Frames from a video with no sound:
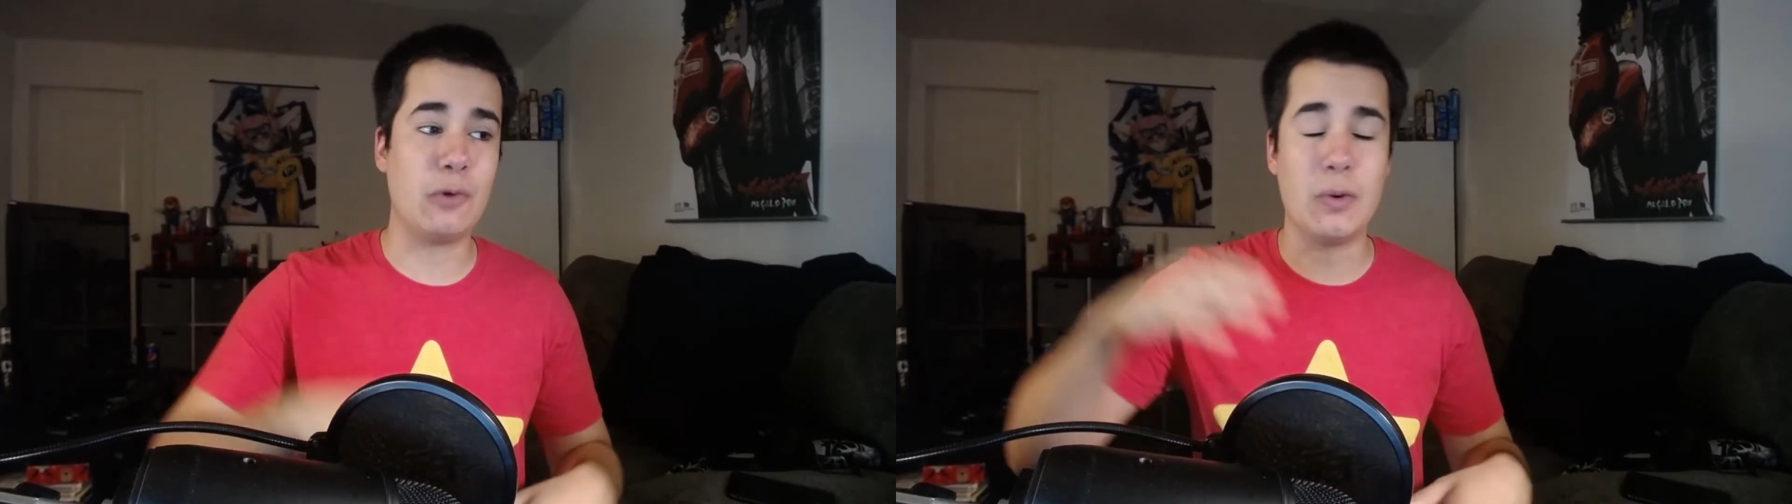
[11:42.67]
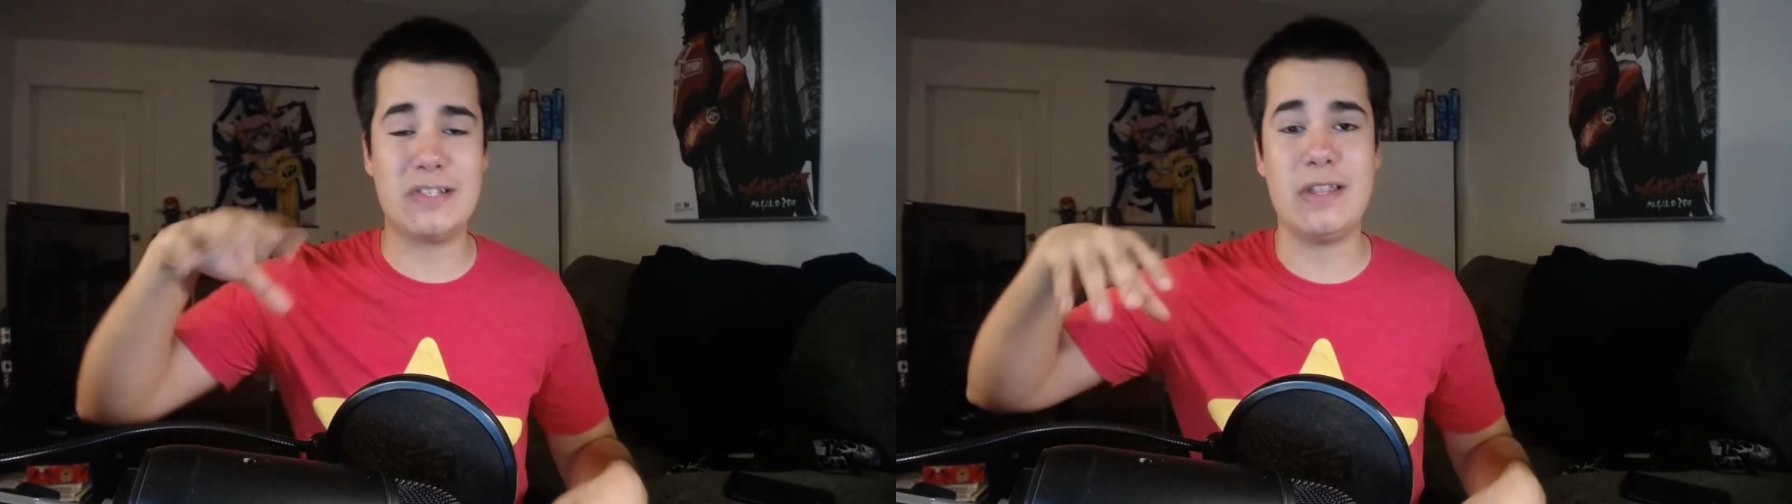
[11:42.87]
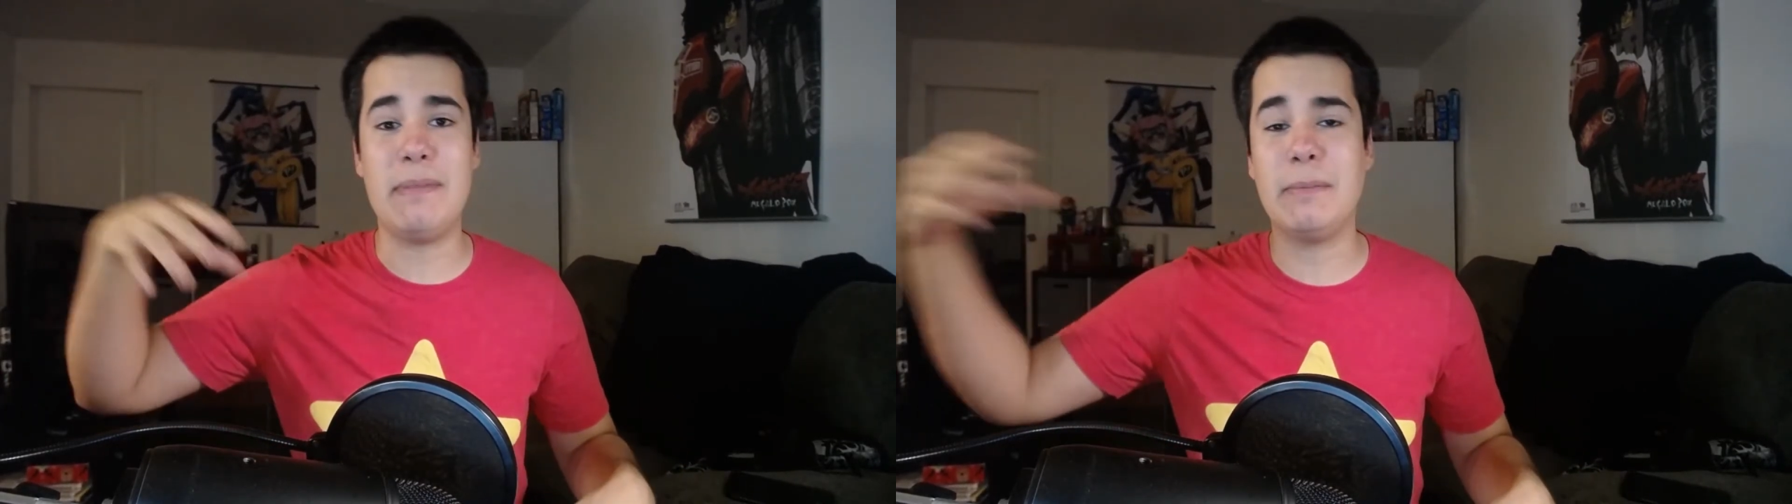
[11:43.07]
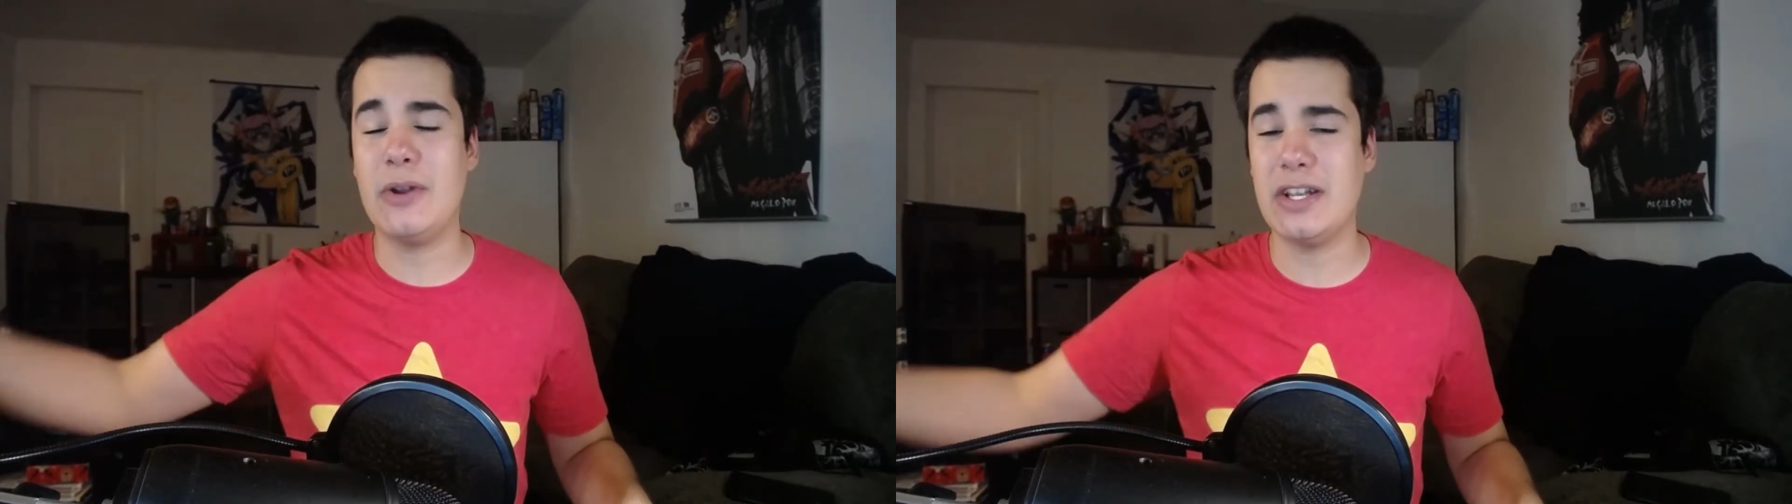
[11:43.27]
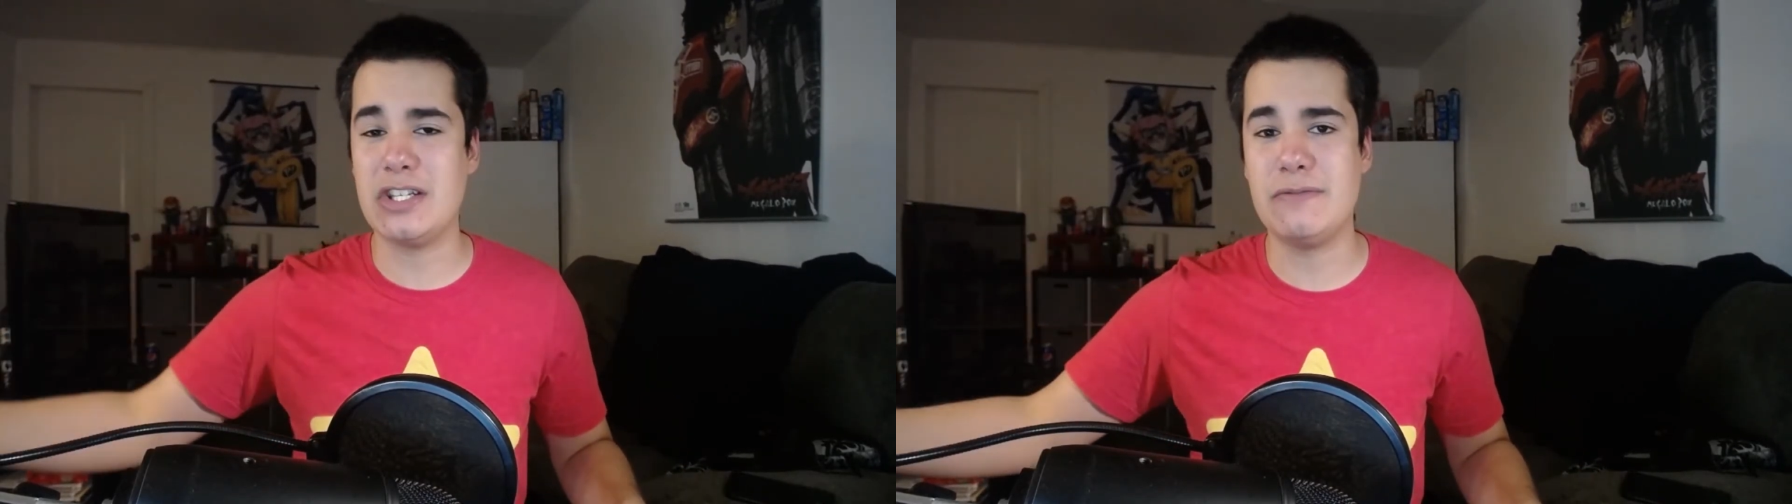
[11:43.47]
Of course, the big
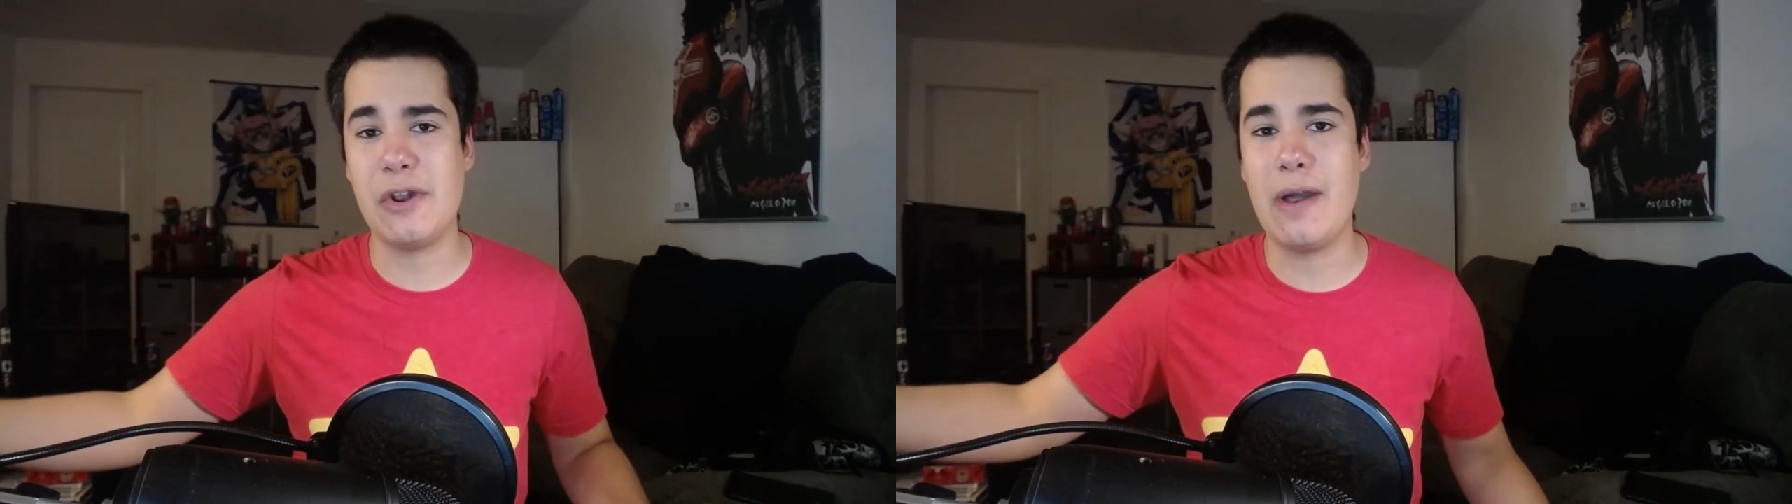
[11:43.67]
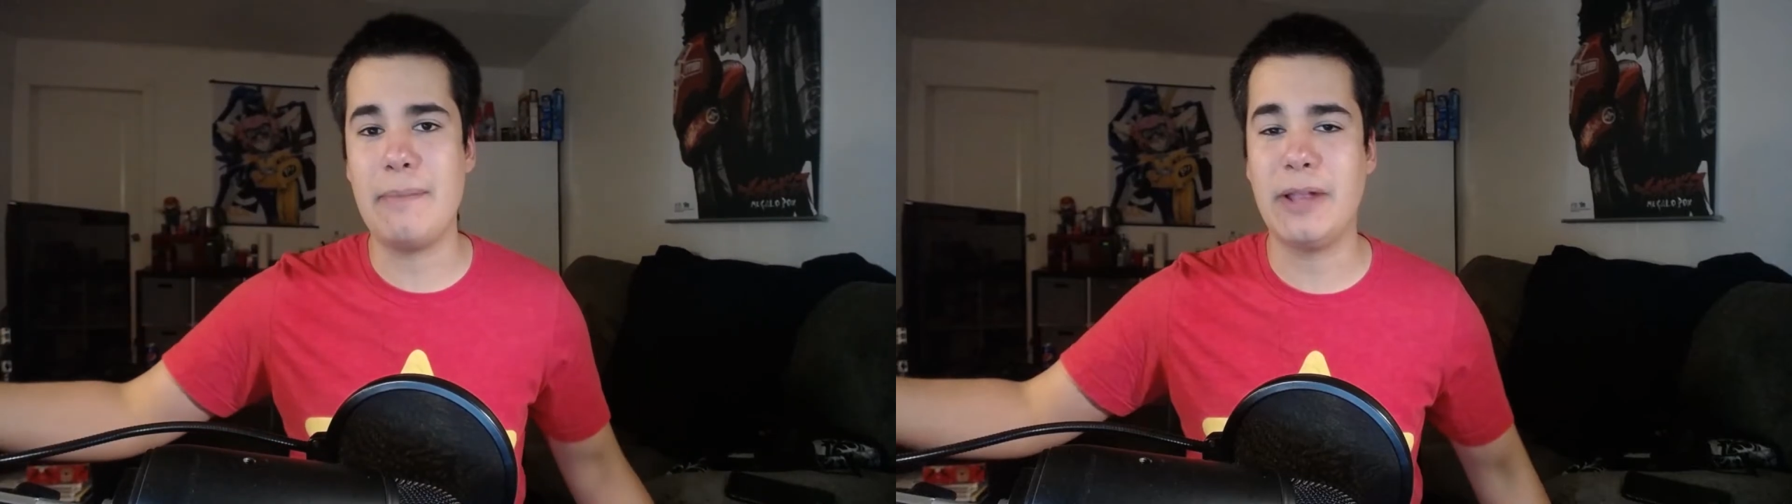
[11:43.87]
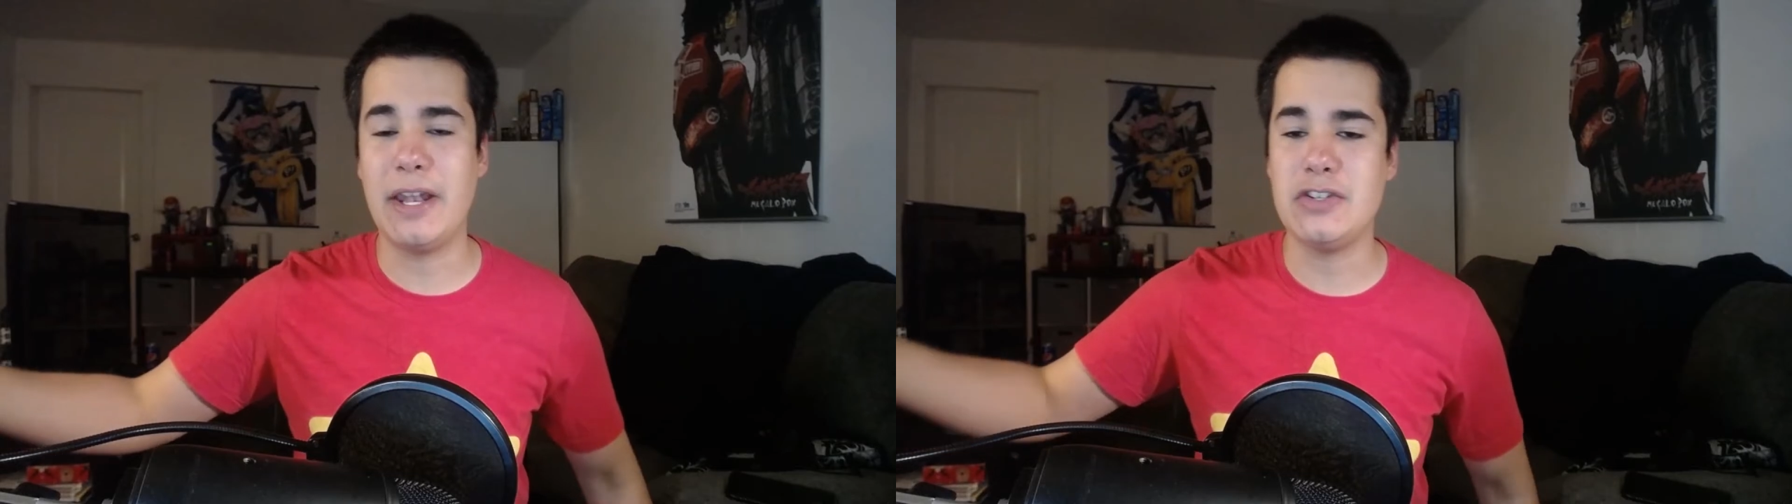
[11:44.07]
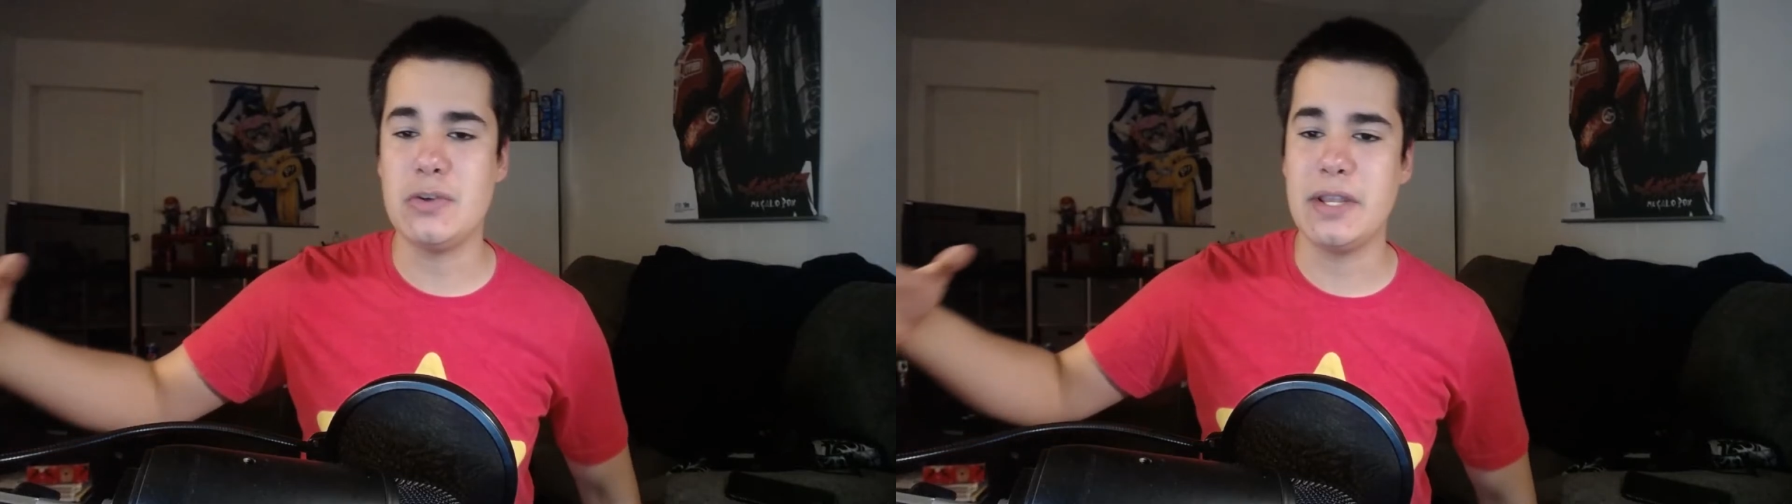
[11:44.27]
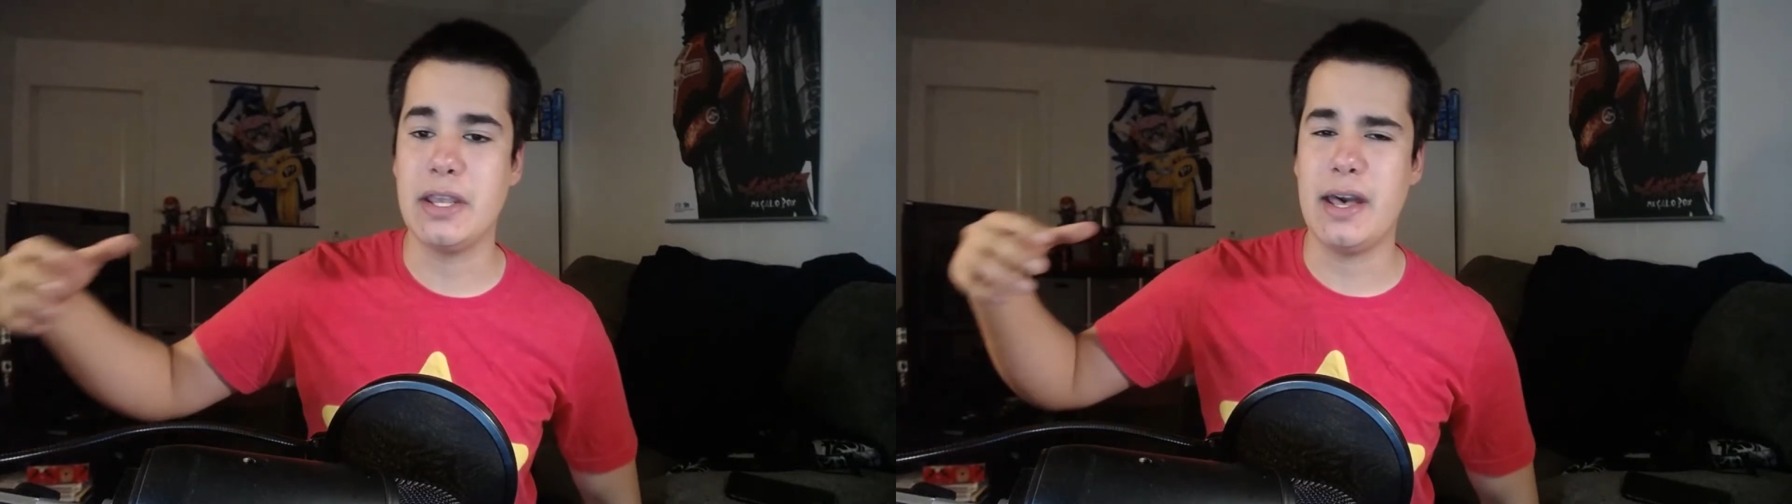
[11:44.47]
predictions video I plan on
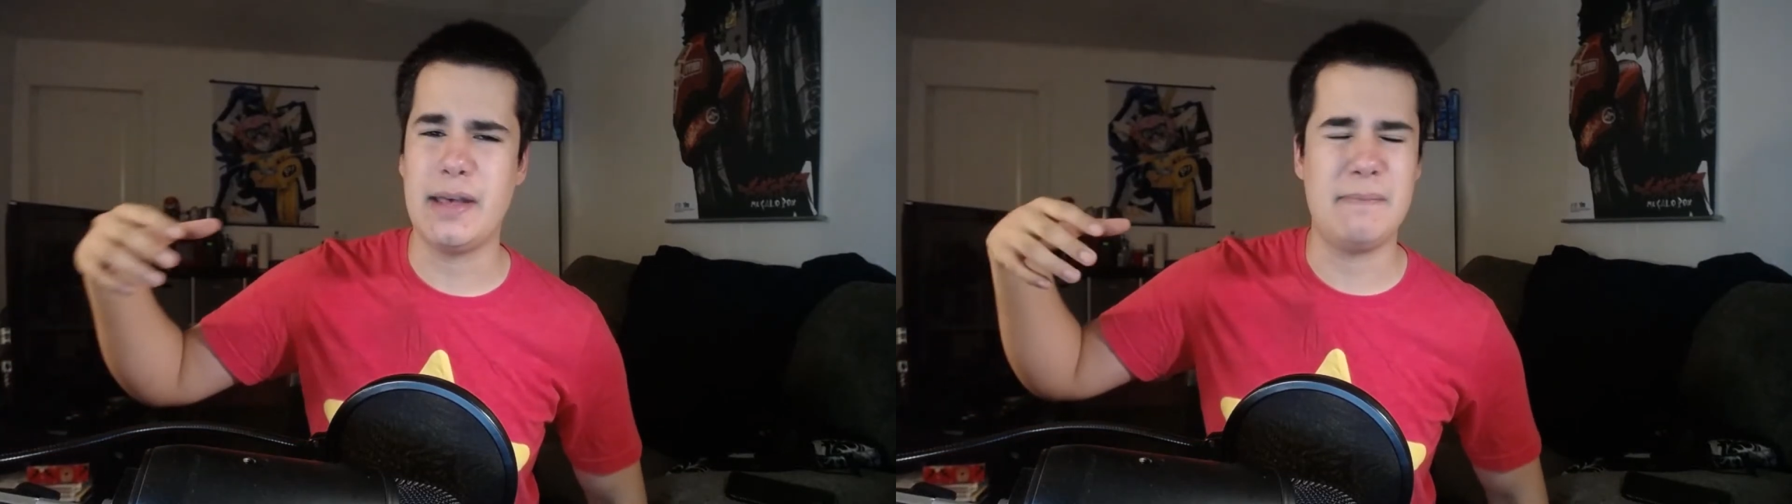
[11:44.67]
doing